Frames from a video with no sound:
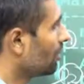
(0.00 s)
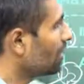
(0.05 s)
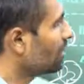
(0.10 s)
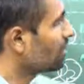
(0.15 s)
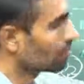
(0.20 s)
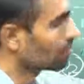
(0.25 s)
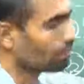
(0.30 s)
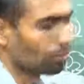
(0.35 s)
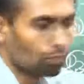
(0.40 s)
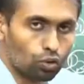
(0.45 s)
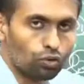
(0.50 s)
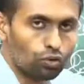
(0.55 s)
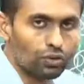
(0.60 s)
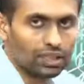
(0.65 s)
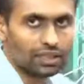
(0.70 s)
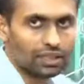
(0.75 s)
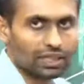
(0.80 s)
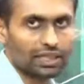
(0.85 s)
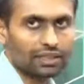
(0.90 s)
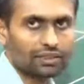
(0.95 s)
these
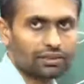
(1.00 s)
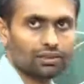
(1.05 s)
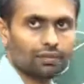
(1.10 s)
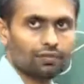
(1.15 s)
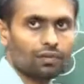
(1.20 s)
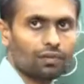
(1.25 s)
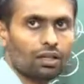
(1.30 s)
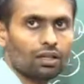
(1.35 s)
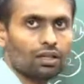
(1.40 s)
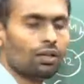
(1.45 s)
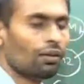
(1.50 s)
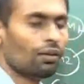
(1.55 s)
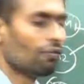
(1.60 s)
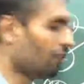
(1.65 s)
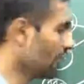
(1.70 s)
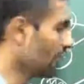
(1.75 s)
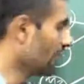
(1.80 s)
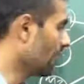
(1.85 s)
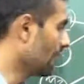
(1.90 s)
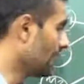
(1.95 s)
movies guys.
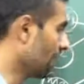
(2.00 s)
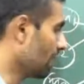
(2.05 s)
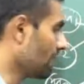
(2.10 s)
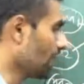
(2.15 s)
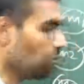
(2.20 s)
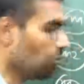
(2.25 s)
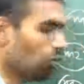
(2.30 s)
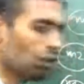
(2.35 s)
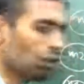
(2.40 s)
For that,